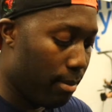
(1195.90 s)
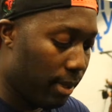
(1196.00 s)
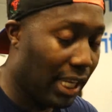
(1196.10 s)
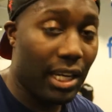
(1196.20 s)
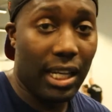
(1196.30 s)

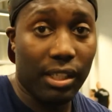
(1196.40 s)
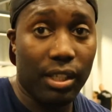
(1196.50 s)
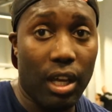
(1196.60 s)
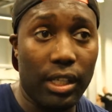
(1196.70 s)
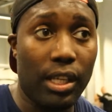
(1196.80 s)
Second
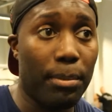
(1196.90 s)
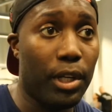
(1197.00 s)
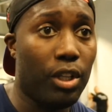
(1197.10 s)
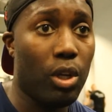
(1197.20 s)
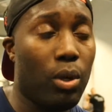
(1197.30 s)
exercise, I'm
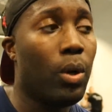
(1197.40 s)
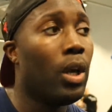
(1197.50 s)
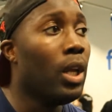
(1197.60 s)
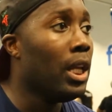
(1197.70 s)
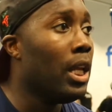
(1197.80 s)
going to do.
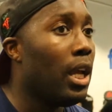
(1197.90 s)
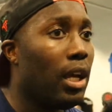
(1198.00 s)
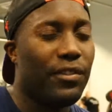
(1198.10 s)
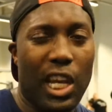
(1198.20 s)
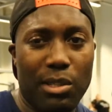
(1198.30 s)

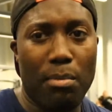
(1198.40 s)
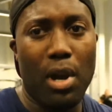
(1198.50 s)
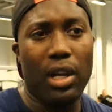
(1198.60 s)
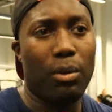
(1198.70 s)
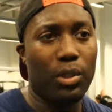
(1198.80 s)
Change my
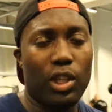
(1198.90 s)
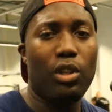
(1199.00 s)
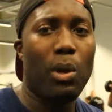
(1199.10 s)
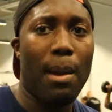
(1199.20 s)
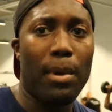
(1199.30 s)
mind. I was going to
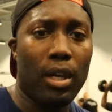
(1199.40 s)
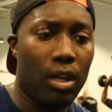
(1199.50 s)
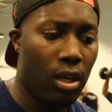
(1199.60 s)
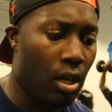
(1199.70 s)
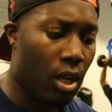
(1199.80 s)
do hammer
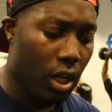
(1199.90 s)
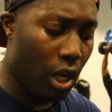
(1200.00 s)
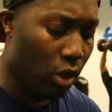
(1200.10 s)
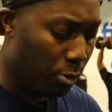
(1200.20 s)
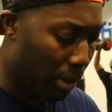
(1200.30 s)

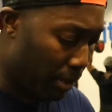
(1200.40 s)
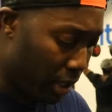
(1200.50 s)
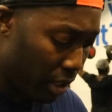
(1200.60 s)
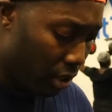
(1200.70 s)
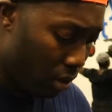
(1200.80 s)
curls, but I'm
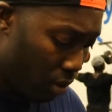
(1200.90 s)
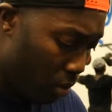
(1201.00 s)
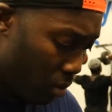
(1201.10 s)
going to do